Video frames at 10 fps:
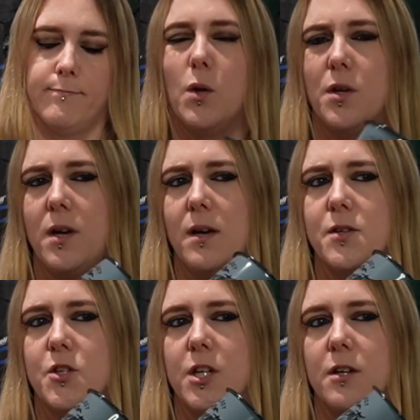Although
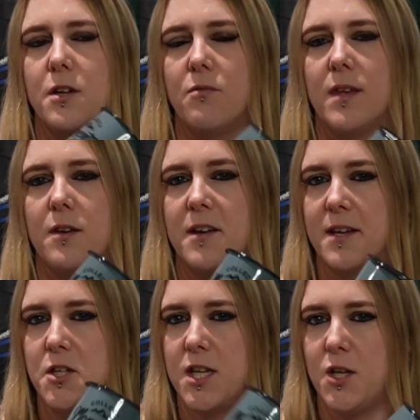last year I don't think I
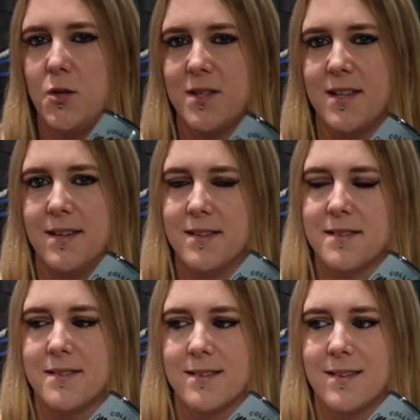actually used
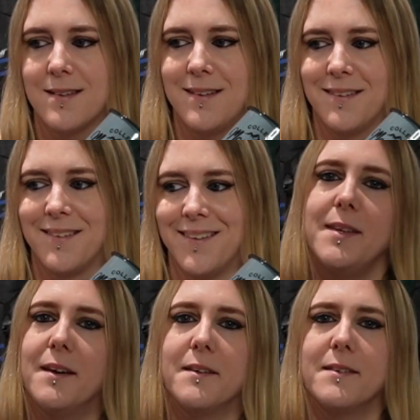this.
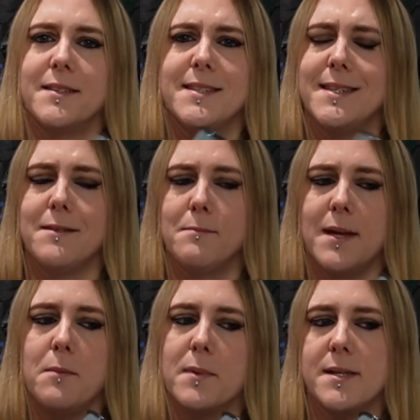Yeah, I didn't
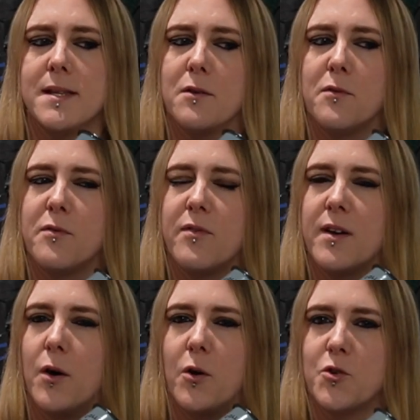make myself a
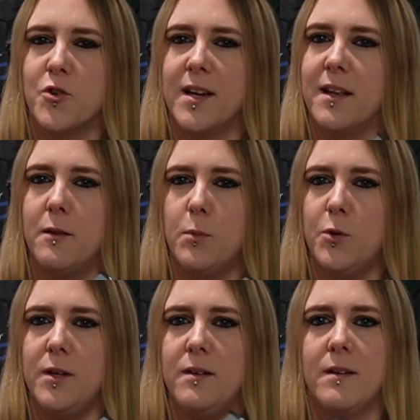hot drink in the
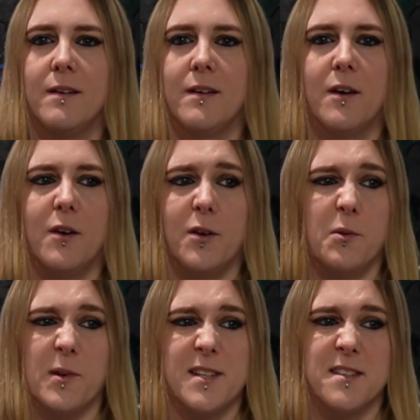morning. I
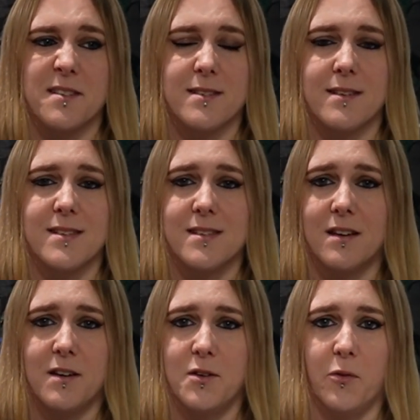always just like
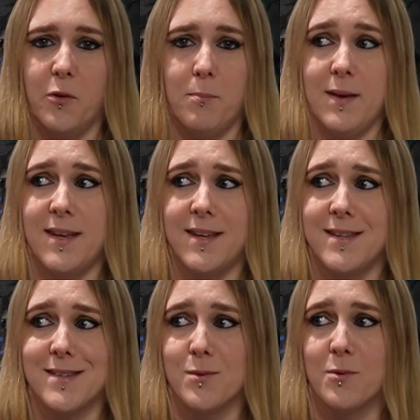started on the
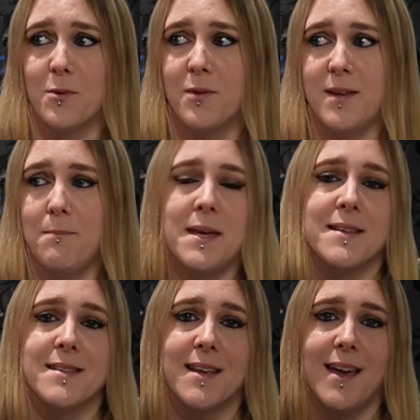beers or the
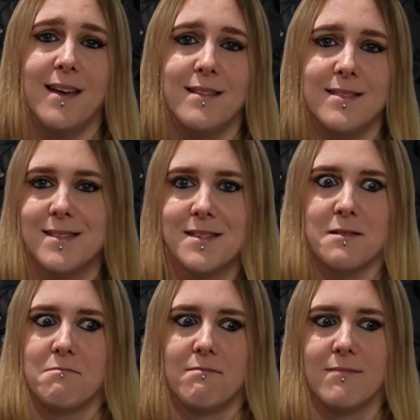mixer
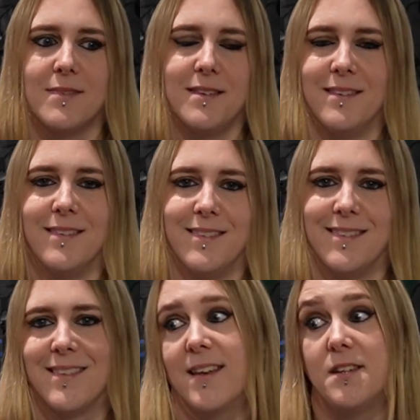cans,
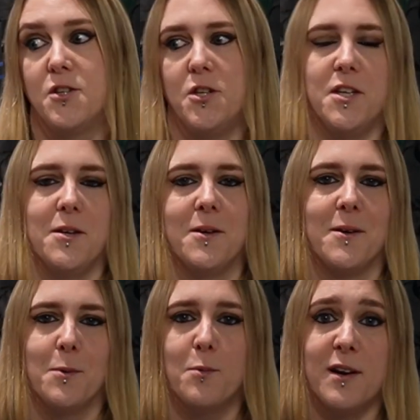as you do,
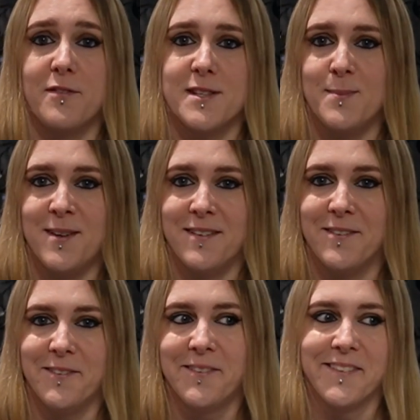breakfast beer and
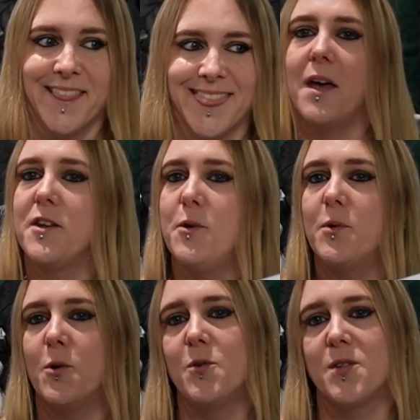all. And you
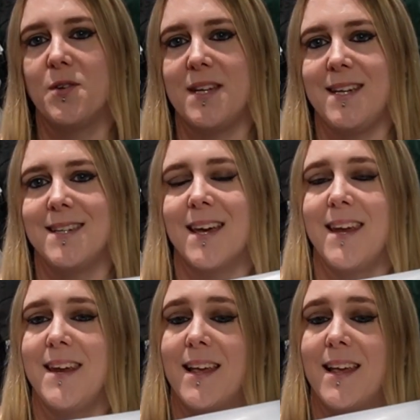will also need a